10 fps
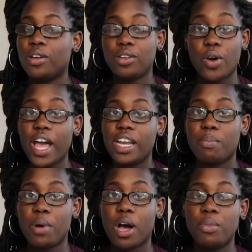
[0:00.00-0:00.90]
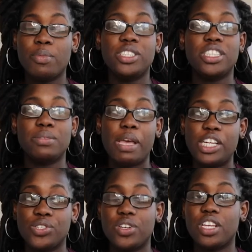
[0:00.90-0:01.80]
go ahead and pump, but just make
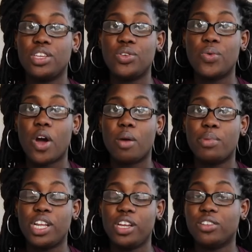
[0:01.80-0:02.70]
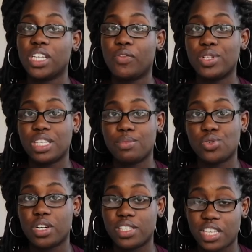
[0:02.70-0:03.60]
sure that you are putting yourself on some
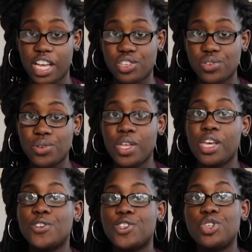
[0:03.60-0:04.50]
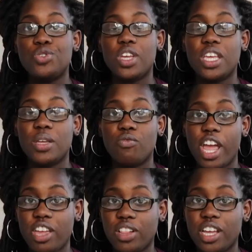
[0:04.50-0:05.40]
sort of schedule so that you can
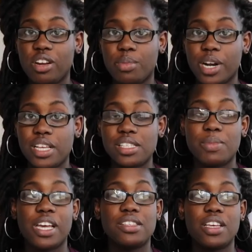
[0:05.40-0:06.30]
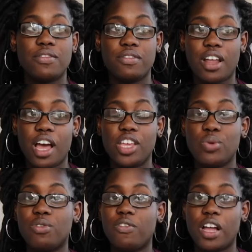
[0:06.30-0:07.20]
regulate your breasts, because if not, you
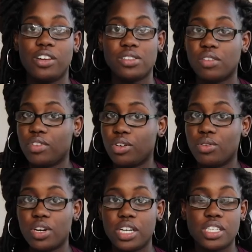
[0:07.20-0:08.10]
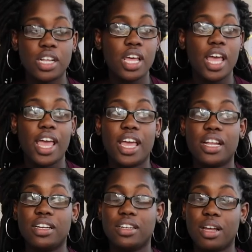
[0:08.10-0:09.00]
will find yourself engorged.
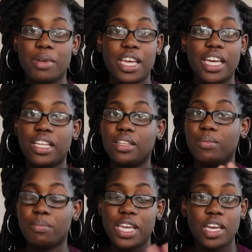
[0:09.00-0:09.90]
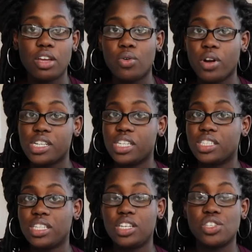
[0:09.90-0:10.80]
And I mean, it could, being engorged can
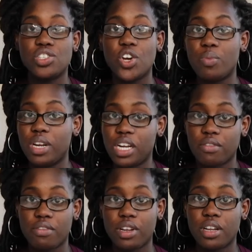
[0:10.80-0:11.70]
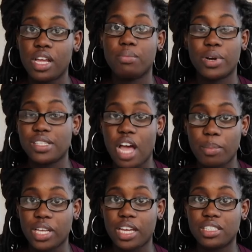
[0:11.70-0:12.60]
just lead to so many different breast
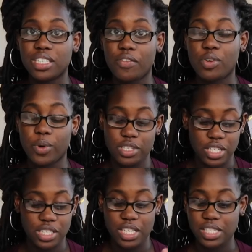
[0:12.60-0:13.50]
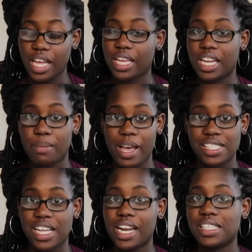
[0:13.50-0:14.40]
complications afterwards, such as like getting
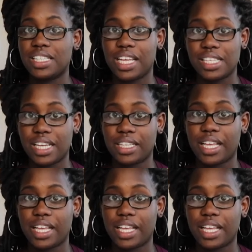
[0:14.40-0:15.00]
mastitis and things like